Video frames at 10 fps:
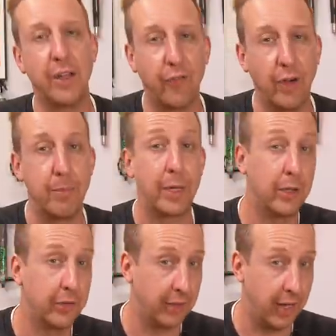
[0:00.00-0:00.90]
differently
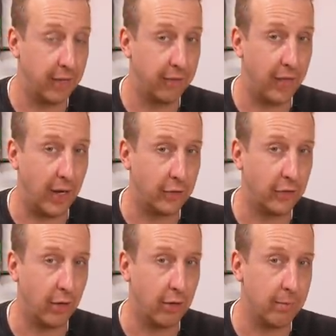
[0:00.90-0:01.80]
because of that effect.
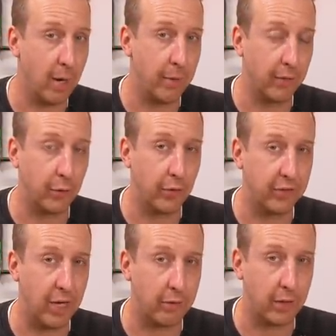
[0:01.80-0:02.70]
So at the moment, I've got
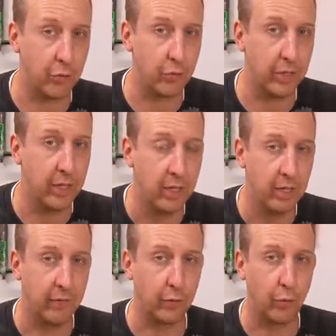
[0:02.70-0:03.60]
those down-country
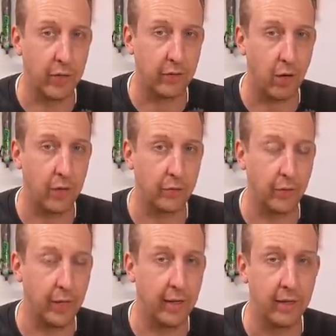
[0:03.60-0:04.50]
Vittoria tires
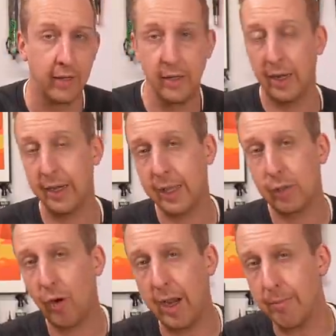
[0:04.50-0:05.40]
on there, and they're
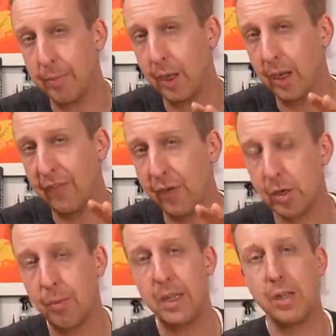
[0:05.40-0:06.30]
great, but if I'm
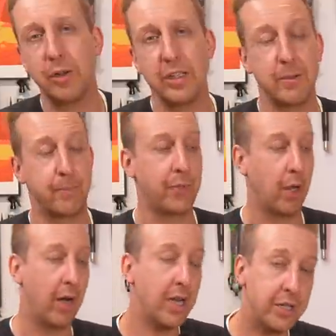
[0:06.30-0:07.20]
completely honest,
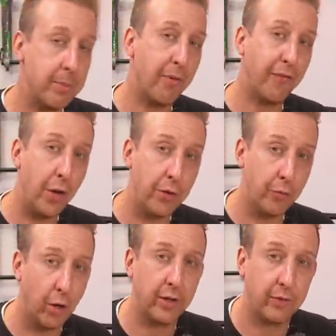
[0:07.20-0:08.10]
I actually prefer the
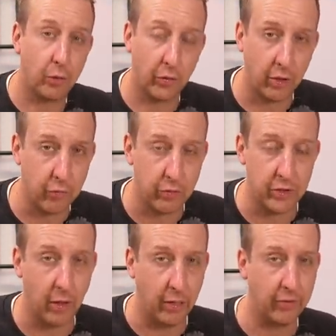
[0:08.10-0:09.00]
ride of the cross-country
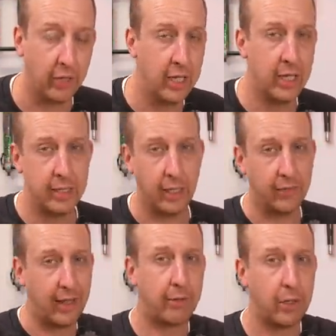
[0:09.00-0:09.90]
tires. Now
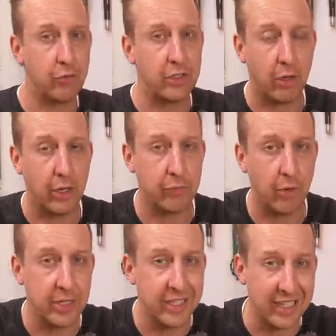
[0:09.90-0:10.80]
the down-country tires
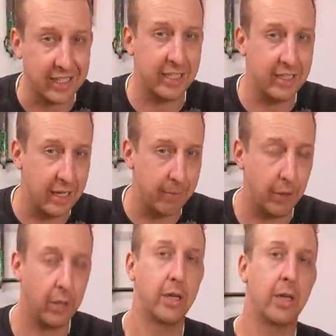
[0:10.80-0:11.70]
run sixty T
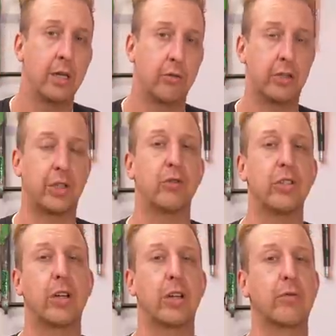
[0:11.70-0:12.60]
P I,
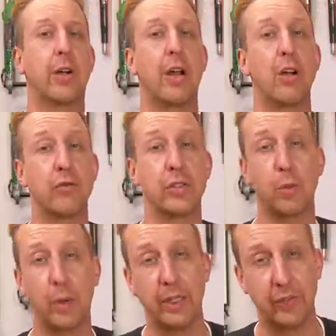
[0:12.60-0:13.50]
cross-country tires run one hundred
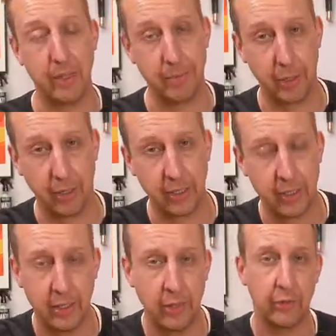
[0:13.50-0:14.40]
twenty T P I.
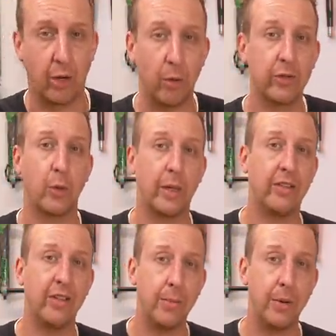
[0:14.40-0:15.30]
So a one hundred
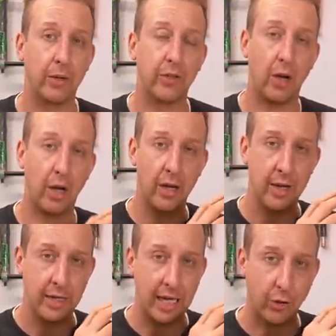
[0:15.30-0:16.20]
twenty T P I tire,
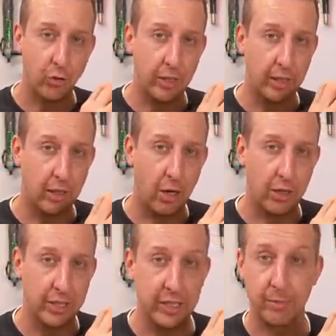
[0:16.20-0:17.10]
naturally the
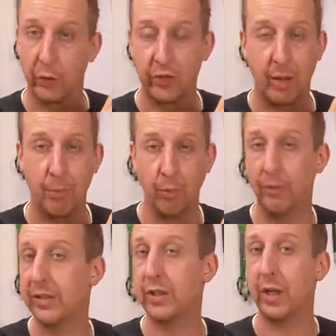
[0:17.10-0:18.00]
carcass is more supple.
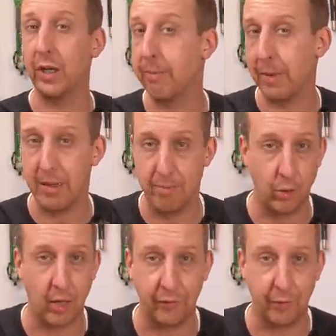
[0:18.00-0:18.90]
It's gonna be
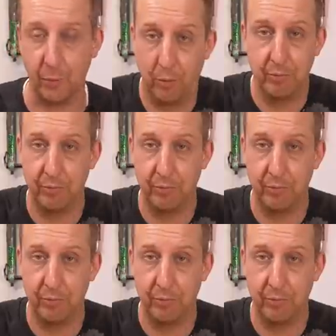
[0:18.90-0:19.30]
more comfortable,